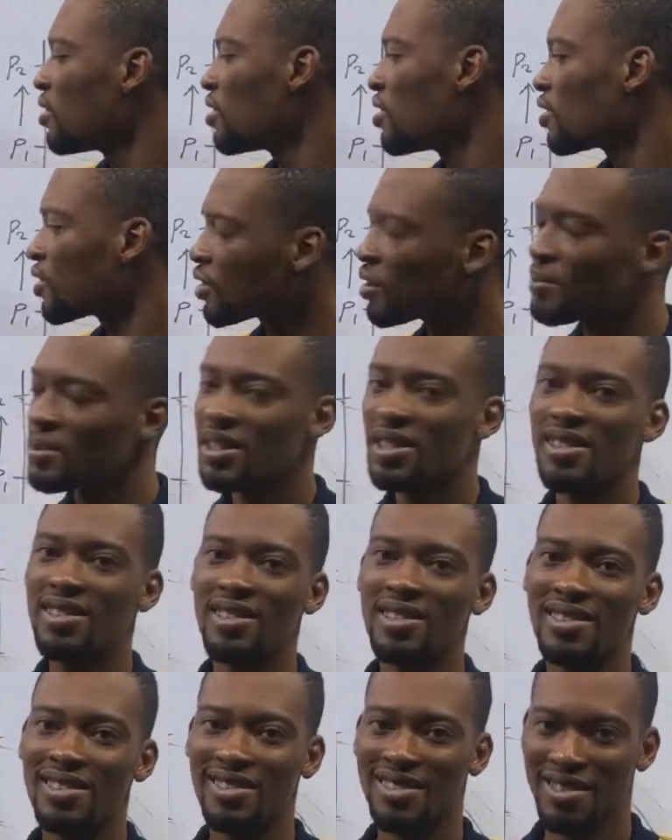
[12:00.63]

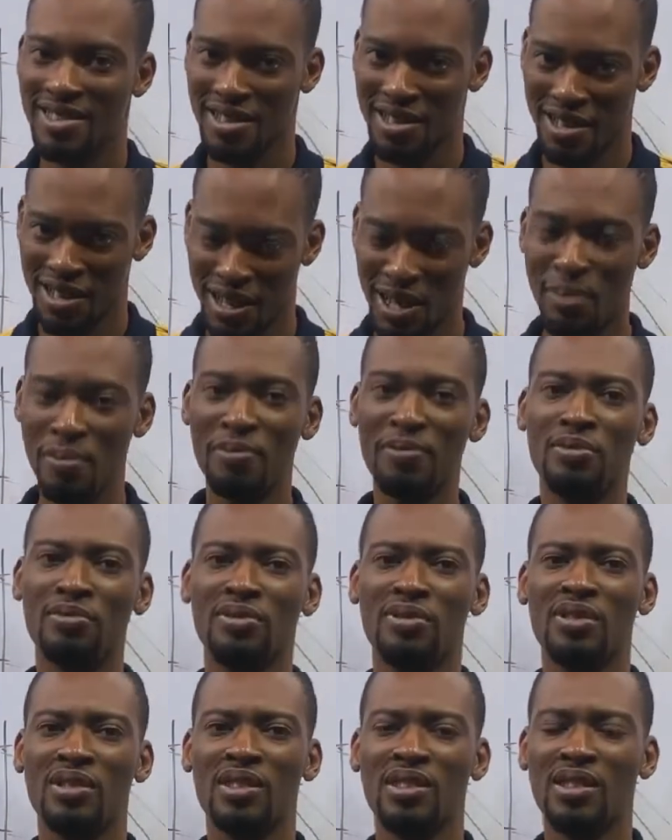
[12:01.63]
something helpful.
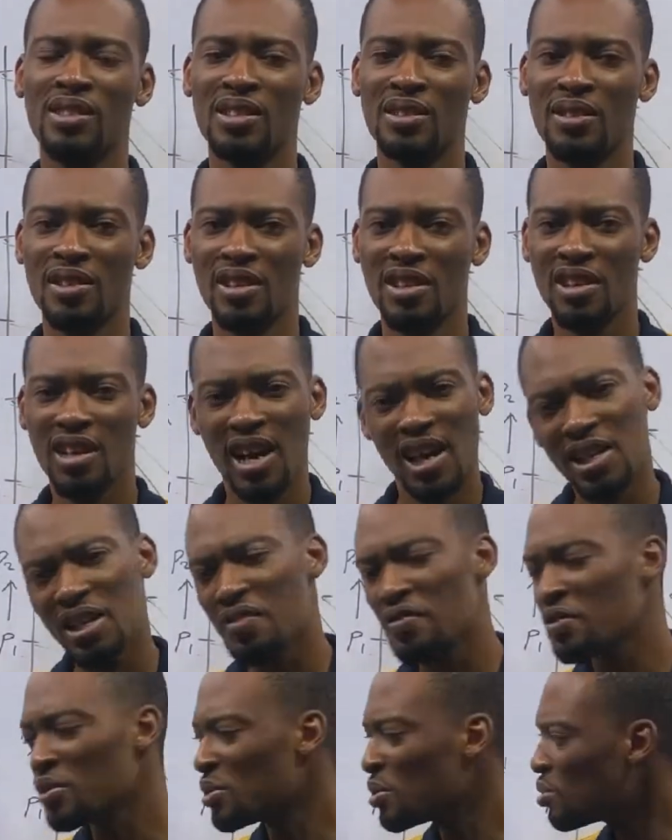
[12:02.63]
And if
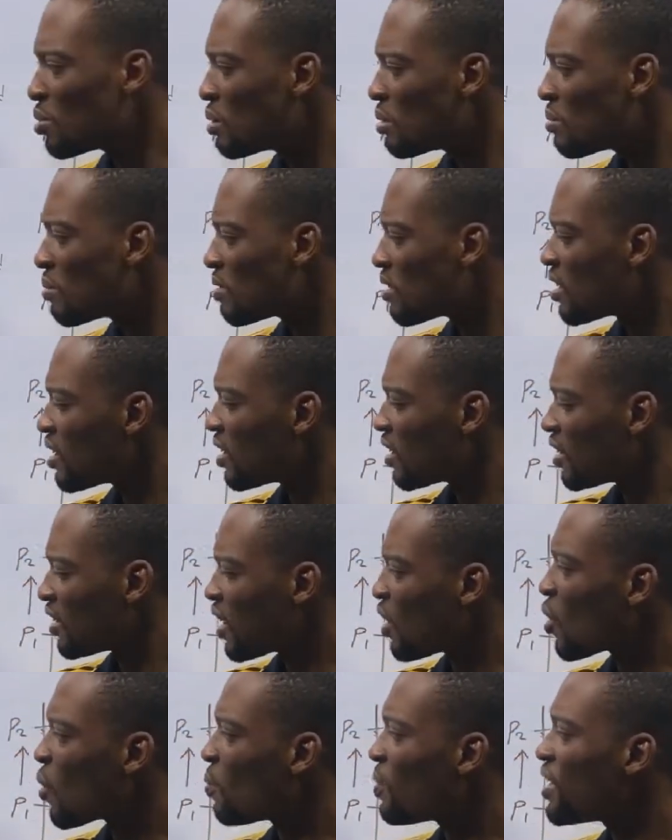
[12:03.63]
you do, that
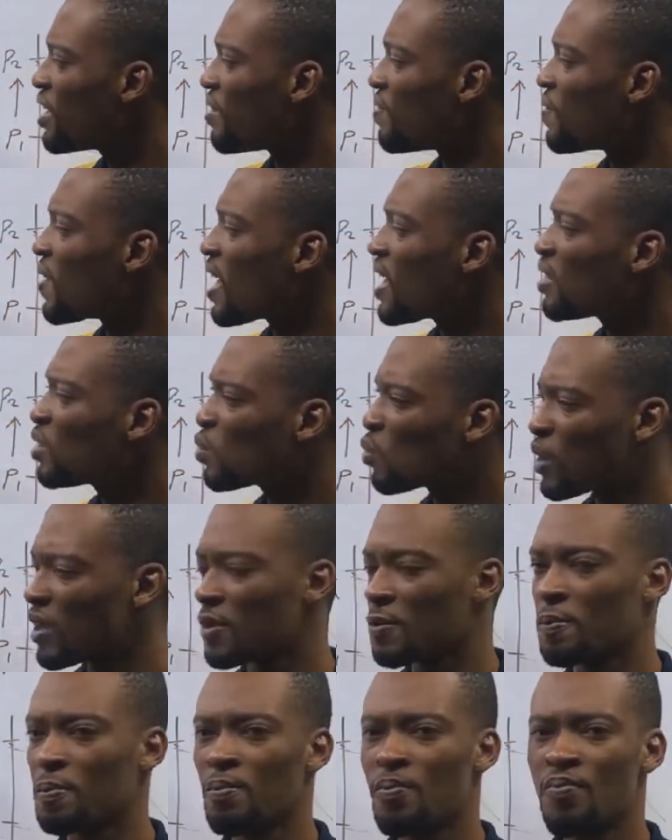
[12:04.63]
will be a nice one.
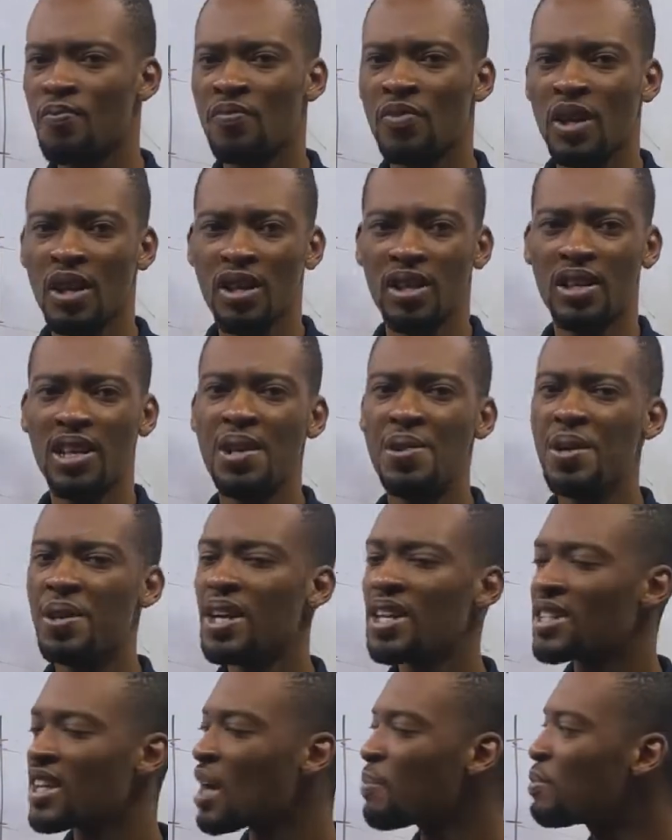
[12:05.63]
In the
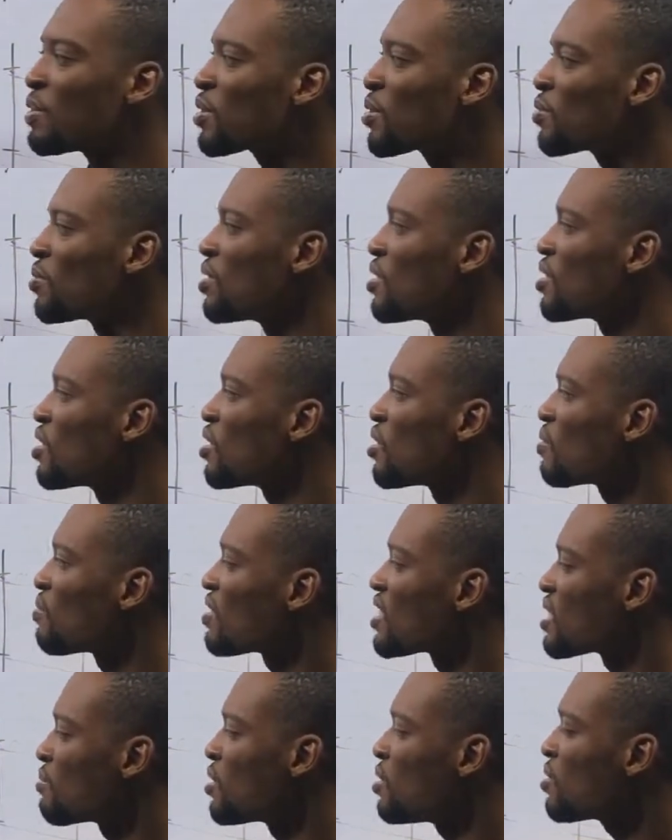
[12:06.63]
next episode, we
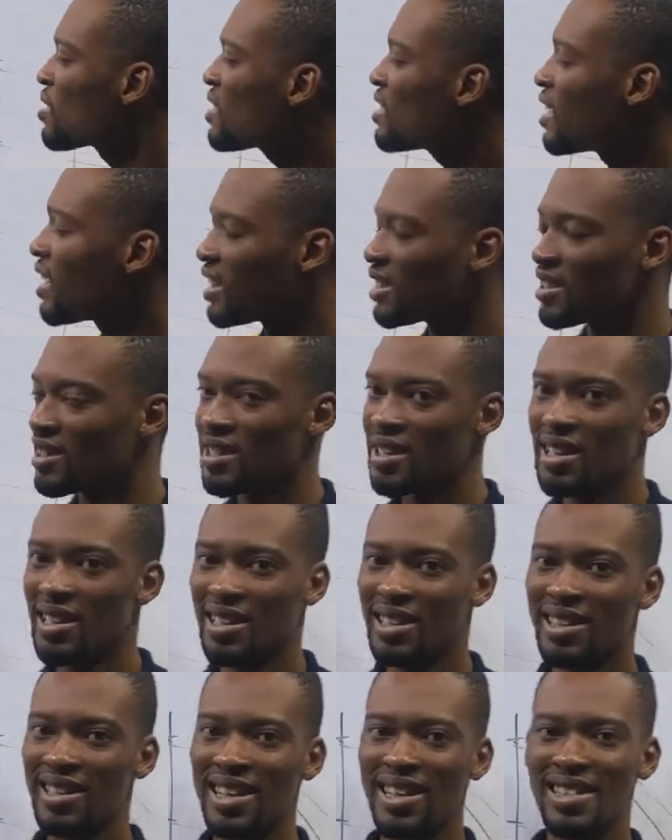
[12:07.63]
shall be looking at
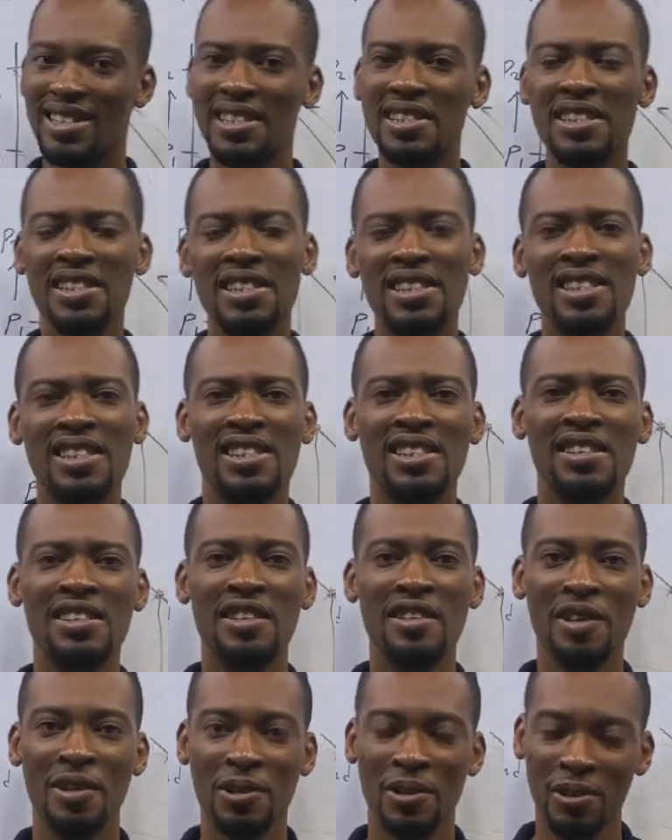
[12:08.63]
elasticity
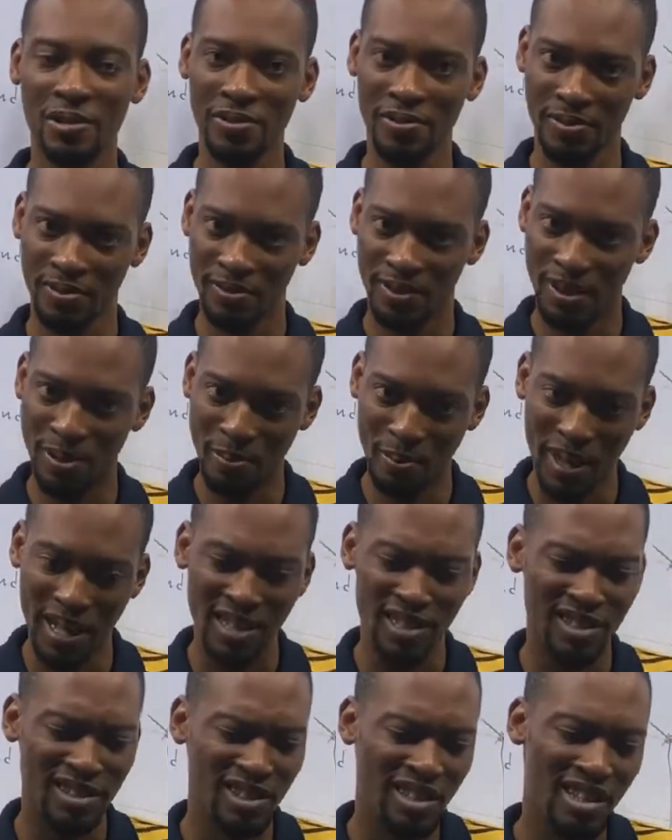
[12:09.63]
of
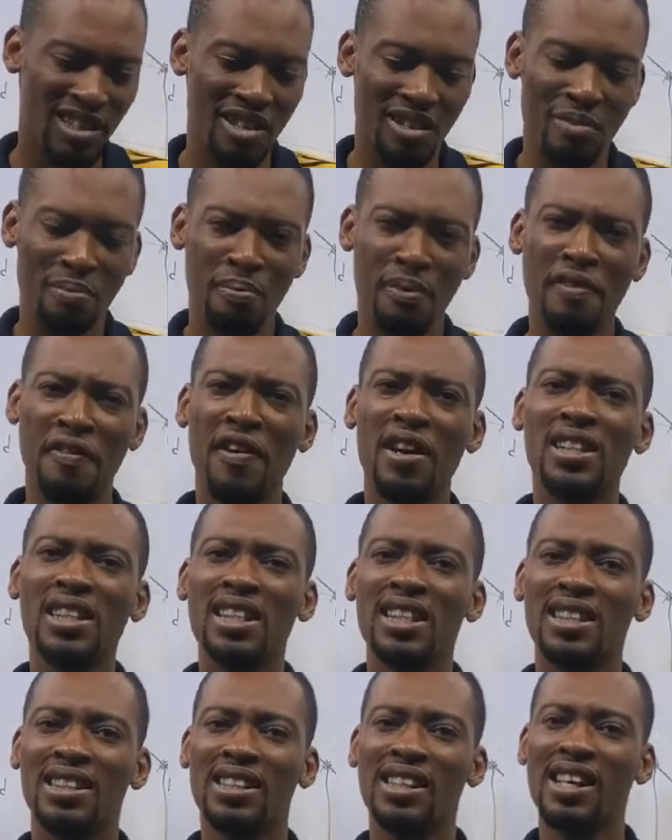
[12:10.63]
demand. Before
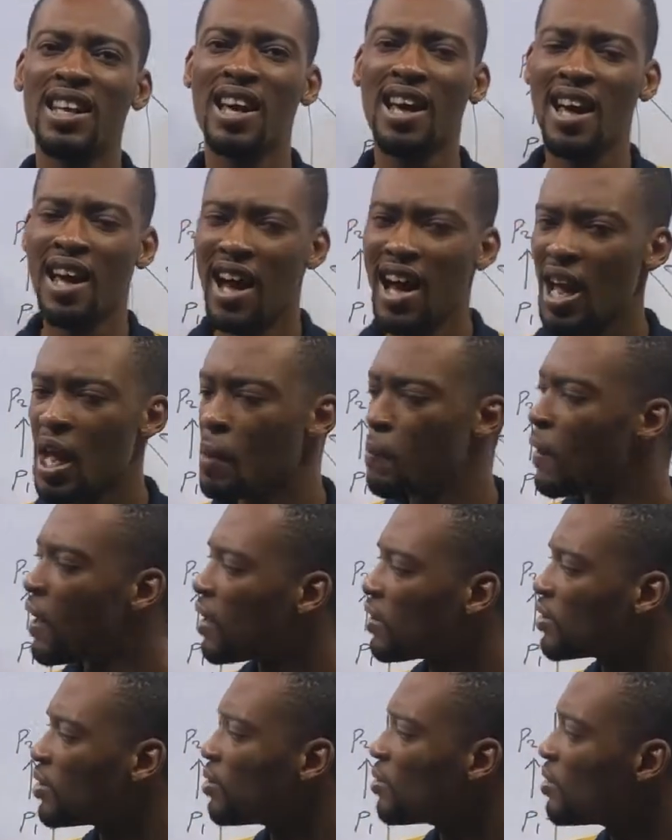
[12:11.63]
then, how
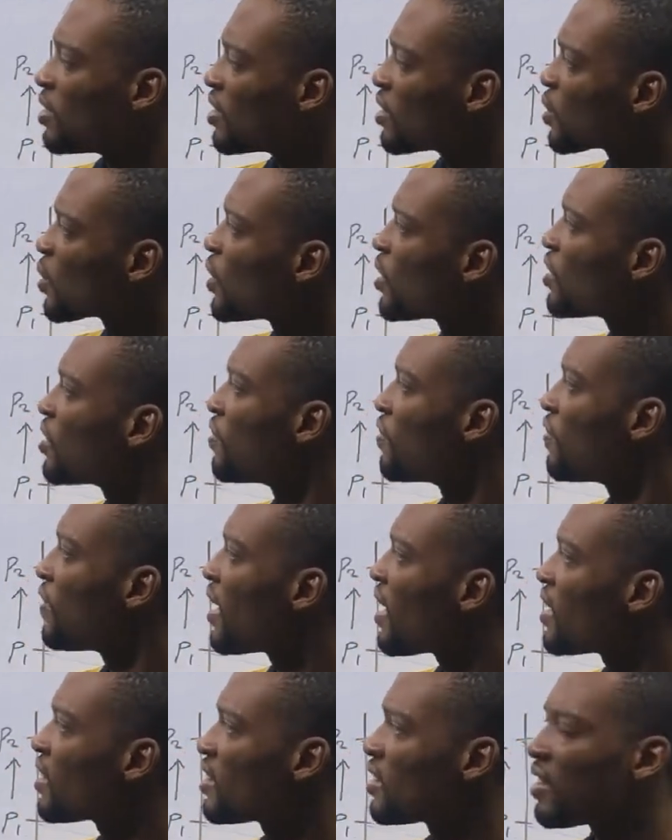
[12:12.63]
about you install the
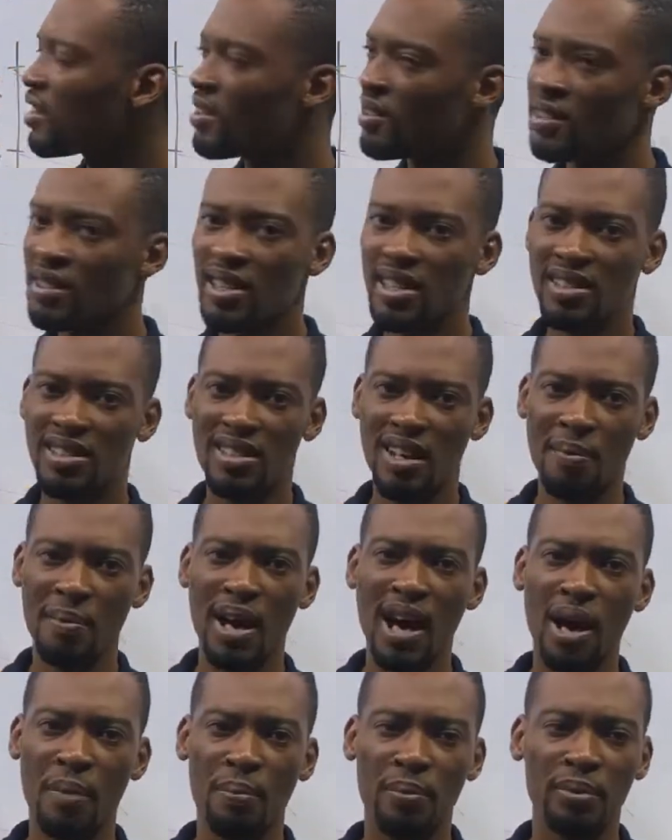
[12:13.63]
Flashlearners Jamb
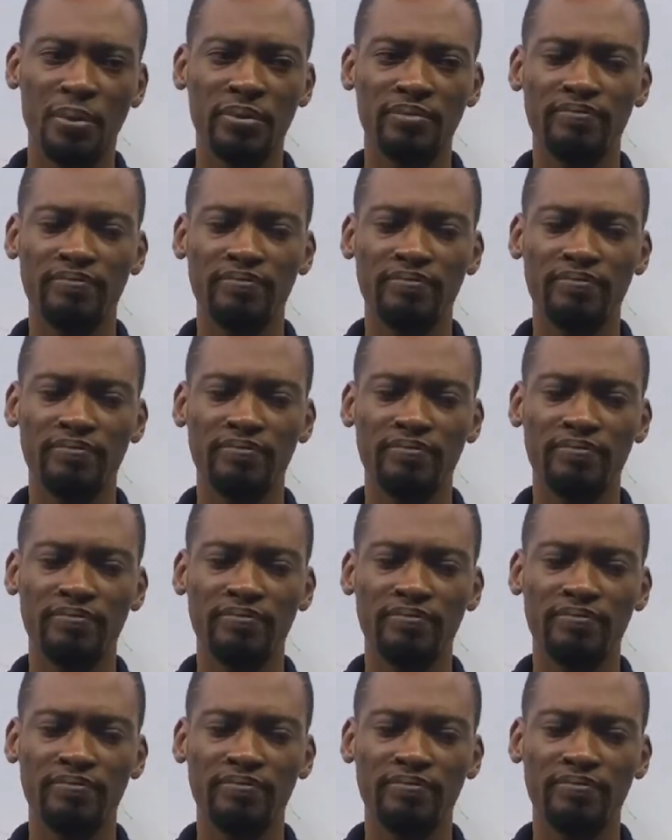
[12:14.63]
app?